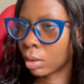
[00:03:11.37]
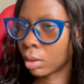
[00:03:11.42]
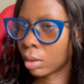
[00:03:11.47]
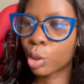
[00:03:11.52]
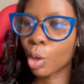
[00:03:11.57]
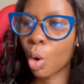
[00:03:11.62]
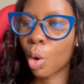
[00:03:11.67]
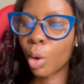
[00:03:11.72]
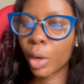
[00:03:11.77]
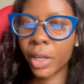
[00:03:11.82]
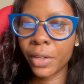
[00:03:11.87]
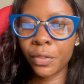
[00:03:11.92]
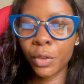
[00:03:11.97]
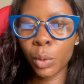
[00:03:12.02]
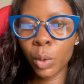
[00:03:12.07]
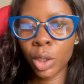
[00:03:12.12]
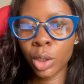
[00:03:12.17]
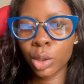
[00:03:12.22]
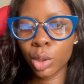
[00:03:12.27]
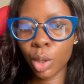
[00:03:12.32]
So if you
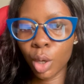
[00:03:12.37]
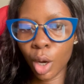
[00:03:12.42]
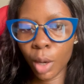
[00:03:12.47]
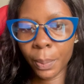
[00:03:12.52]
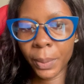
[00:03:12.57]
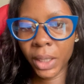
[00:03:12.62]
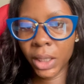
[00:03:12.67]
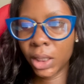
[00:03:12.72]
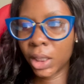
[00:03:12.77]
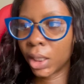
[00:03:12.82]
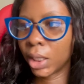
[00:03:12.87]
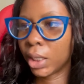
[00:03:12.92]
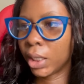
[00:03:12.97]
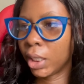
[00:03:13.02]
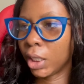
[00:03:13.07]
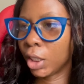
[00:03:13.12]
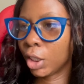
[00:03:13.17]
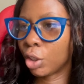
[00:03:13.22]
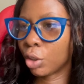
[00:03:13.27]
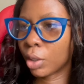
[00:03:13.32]
want to copy the
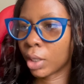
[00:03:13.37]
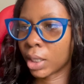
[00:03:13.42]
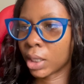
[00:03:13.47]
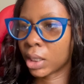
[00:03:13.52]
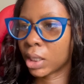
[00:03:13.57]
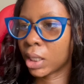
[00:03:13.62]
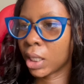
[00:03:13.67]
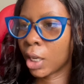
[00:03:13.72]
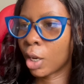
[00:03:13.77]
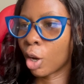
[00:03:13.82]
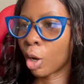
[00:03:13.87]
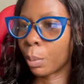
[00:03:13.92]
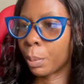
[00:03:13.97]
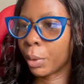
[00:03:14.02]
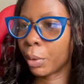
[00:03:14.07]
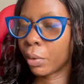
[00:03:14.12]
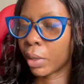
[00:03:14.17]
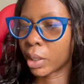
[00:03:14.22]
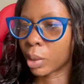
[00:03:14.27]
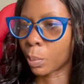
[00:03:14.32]
link, you can see
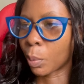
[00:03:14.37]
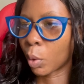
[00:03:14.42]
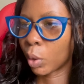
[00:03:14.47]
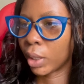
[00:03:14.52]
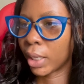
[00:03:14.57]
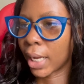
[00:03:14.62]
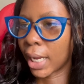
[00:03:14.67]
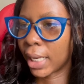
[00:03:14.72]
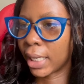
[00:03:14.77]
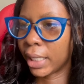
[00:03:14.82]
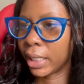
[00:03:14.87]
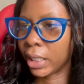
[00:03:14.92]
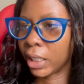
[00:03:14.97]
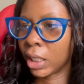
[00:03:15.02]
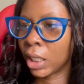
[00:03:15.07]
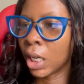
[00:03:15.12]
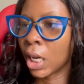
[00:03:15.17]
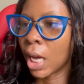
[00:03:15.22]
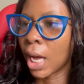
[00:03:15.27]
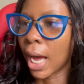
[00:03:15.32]
copy responder
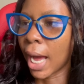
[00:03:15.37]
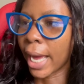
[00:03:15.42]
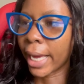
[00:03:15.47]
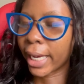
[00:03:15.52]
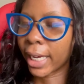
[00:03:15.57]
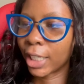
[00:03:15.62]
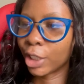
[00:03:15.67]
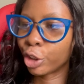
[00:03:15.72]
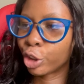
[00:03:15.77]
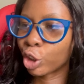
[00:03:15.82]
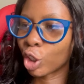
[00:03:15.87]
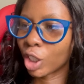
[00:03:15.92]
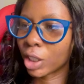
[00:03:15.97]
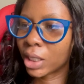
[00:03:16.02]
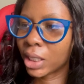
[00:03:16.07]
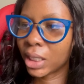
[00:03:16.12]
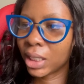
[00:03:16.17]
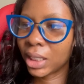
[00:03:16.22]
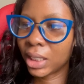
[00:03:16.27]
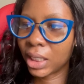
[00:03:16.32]
link. I can
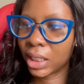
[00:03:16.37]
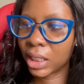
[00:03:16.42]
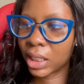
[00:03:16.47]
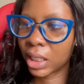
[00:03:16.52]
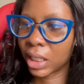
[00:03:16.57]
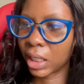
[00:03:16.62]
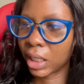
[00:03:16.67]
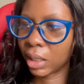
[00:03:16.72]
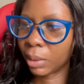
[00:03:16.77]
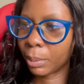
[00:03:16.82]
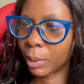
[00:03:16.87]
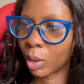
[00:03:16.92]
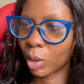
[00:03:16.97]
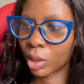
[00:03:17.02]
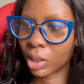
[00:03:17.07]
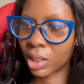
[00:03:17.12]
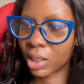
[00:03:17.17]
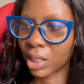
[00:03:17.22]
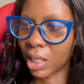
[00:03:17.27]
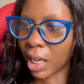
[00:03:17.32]
shorten this link
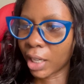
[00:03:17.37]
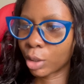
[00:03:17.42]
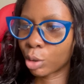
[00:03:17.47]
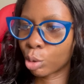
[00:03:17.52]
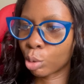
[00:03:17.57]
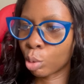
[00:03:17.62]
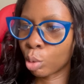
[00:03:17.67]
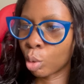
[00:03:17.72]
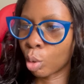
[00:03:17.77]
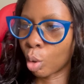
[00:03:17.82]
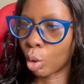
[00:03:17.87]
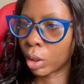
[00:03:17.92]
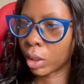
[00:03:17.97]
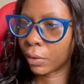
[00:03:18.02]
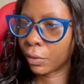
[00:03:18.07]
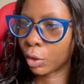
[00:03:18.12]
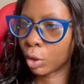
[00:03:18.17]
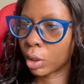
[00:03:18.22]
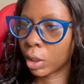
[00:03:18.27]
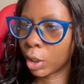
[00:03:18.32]
because it's like too long.
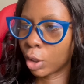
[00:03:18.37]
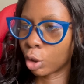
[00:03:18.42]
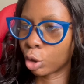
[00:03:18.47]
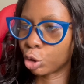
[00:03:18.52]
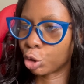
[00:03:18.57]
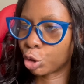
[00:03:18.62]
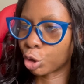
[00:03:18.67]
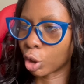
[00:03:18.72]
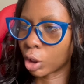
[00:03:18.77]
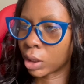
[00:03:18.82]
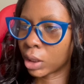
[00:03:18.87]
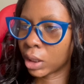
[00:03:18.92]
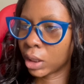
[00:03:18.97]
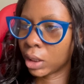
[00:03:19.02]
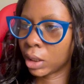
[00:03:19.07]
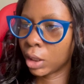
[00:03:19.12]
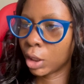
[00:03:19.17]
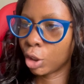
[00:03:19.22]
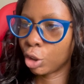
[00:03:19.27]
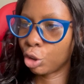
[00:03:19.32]
If you click on
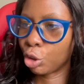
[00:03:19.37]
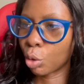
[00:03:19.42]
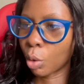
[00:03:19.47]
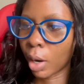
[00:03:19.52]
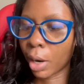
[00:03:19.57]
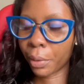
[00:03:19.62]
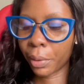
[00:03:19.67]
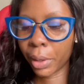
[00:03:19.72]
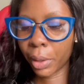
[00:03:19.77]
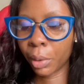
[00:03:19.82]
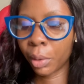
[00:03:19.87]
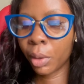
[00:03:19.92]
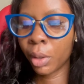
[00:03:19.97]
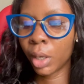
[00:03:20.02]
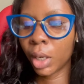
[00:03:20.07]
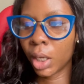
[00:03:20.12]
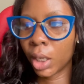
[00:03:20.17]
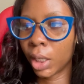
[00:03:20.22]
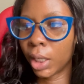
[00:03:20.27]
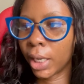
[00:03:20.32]
shorten URL,
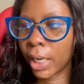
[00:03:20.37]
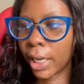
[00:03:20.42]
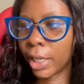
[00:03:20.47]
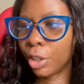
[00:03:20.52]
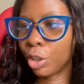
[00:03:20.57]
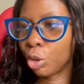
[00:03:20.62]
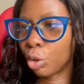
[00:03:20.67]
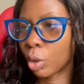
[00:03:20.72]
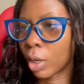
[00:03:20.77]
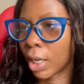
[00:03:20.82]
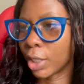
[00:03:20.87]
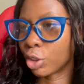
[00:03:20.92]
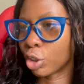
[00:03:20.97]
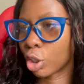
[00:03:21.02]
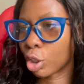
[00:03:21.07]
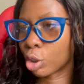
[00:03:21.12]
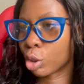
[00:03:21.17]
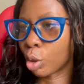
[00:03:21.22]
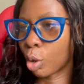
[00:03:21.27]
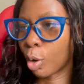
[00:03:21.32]
then you can
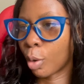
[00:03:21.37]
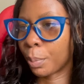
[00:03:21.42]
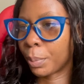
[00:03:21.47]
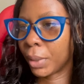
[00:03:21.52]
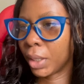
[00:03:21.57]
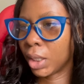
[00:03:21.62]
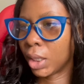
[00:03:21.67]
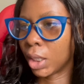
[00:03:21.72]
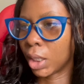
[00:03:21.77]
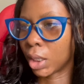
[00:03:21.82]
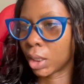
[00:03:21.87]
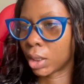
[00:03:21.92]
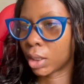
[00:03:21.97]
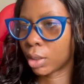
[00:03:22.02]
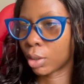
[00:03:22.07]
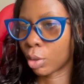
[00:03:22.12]
just copy this.